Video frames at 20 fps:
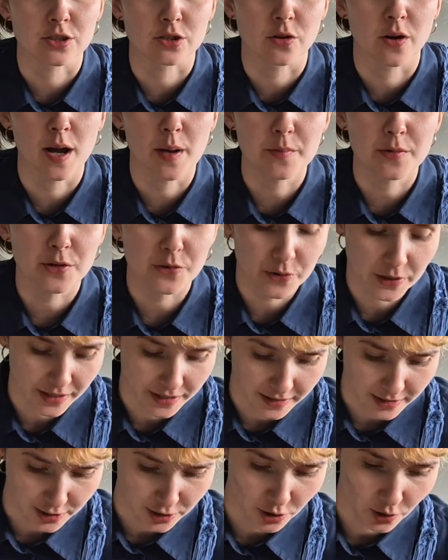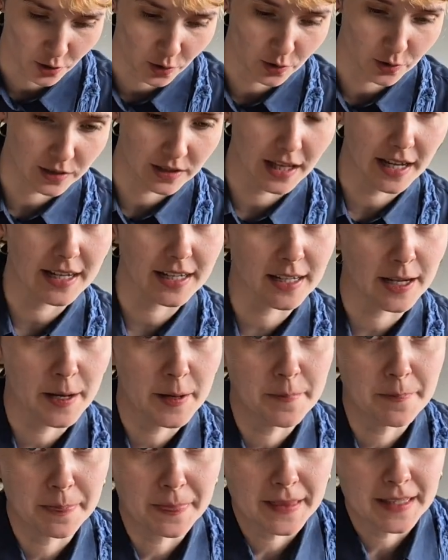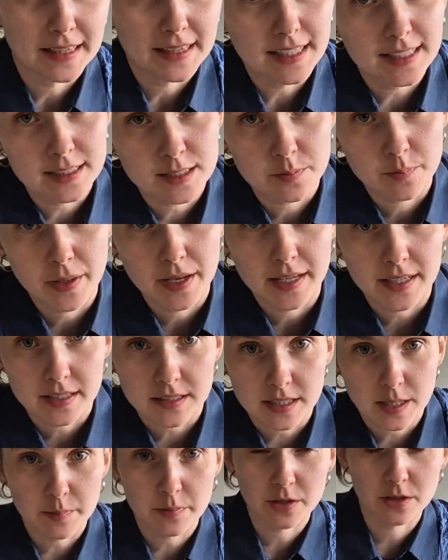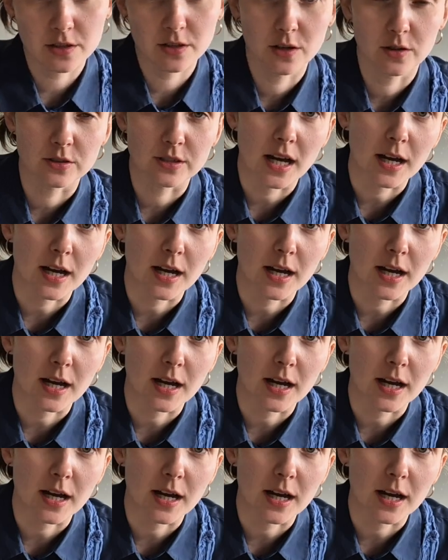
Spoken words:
So I'm doing this whole like, let's make summer clothes.